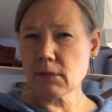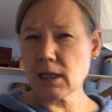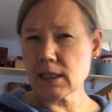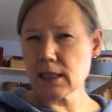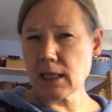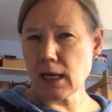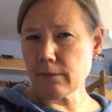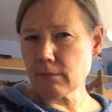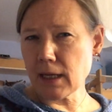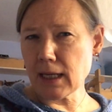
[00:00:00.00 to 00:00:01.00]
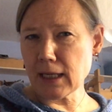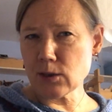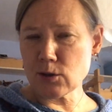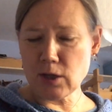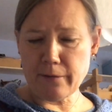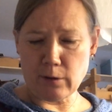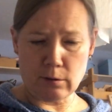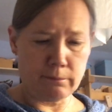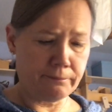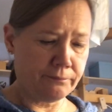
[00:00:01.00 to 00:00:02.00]
Did I say that? I like to travel.
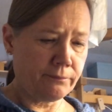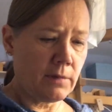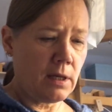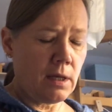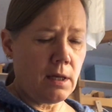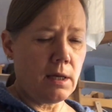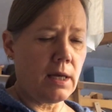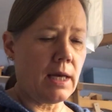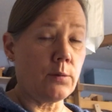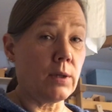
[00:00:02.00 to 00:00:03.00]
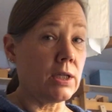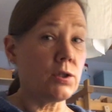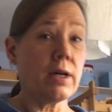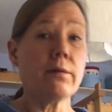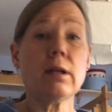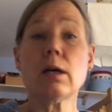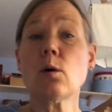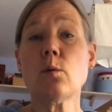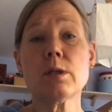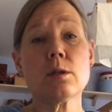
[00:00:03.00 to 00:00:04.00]
And when I travel, I
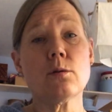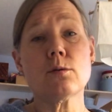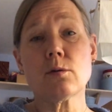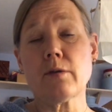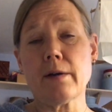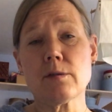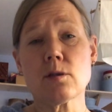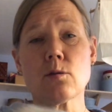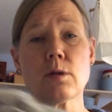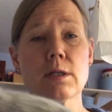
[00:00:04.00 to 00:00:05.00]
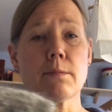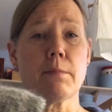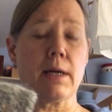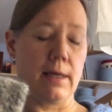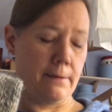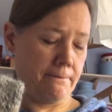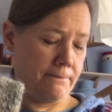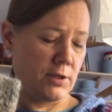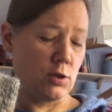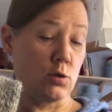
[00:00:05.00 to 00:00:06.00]
always go to craft stores and buy
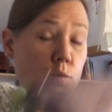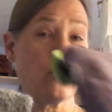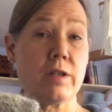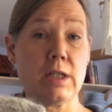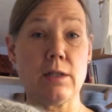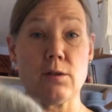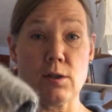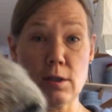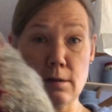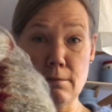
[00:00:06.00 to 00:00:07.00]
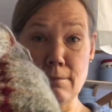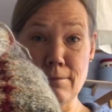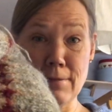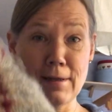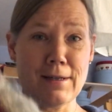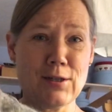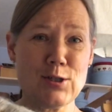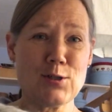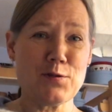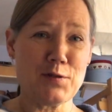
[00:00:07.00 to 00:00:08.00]
souvenirs.
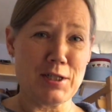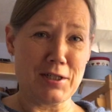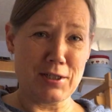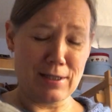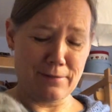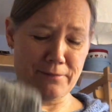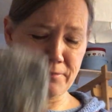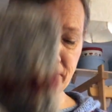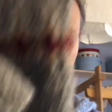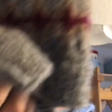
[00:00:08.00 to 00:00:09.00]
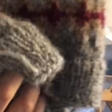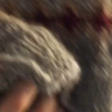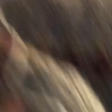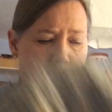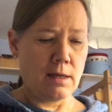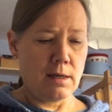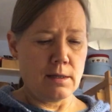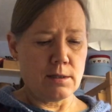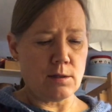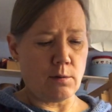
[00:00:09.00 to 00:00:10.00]
Souvenirs.
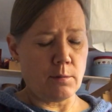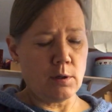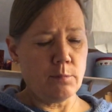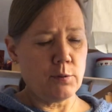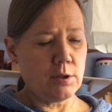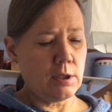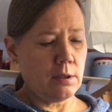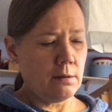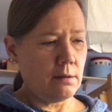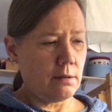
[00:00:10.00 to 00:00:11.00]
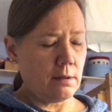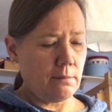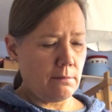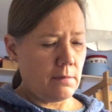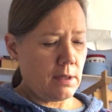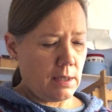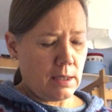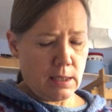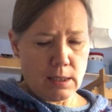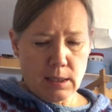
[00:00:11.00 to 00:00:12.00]
So I'm gonna put
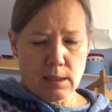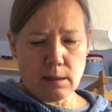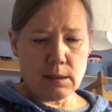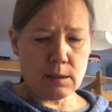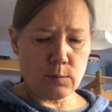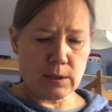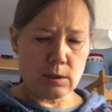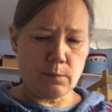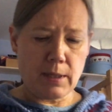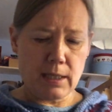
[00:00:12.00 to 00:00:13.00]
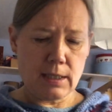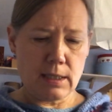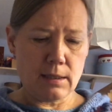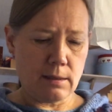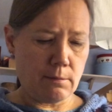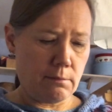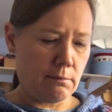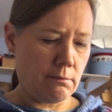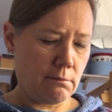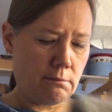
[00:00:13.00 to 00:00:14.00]
the sweater back in the
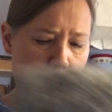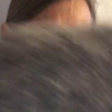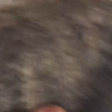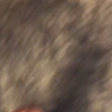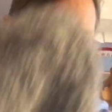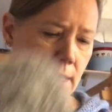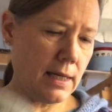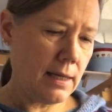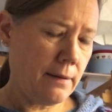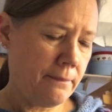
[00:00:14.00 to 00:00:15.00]
bag.